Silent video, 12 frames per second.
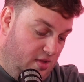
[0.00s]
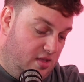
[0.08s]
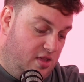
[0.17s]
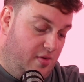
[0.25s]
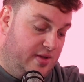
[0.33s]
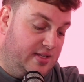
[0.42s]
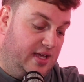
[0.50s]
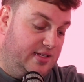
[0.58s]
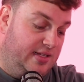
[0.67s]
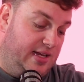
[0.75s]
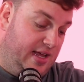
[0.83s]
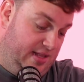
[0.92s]
USA
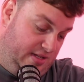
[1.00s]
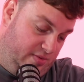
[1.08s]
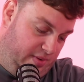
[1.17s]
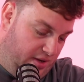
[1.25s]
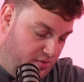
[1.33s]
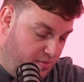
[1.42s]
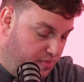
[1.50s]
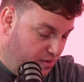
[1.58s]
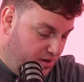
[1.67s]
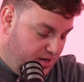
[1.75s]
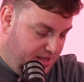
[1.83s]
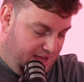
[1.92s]
Today this week
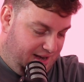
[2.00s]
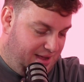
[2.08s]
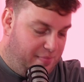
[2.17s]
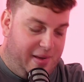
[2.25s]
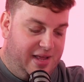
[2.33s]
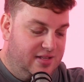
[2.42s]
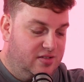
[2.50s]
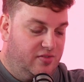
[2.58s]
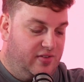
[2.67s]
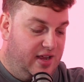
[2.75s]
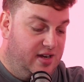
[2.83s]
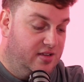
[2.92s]
reported that a
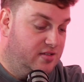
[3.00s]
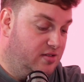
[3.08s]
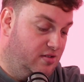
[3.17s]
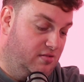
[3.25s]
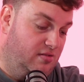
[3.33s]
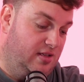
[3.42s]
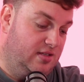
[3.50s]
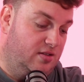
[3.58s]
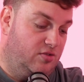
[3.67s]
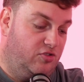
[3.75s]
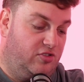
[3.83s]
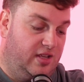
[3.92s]
Pennsylvania school has
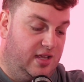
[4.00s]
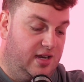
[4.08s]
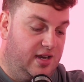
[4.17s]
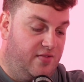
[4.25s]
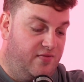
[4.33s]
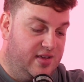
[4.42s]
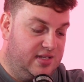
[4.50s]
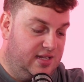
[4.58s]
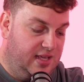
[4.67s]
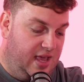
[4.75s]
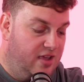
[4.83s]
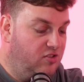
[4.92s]
launched an
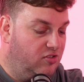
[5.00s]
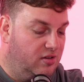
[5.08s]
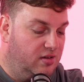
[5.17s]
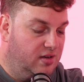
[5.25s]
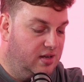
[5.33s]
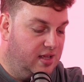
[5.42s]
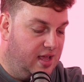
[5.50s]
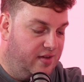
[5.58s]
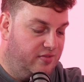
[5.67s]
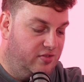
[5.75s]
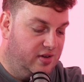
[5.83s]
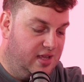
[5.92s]
investigation
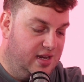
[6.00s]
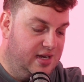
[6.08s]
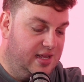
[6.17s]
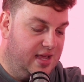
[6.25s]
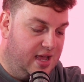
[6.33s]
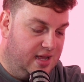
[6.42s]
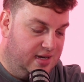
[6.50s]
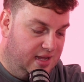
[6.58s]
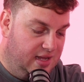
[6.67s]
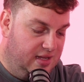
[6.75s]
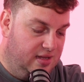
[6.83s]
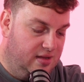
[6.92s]
after a
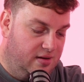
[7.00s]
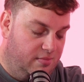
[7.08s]
kindergartner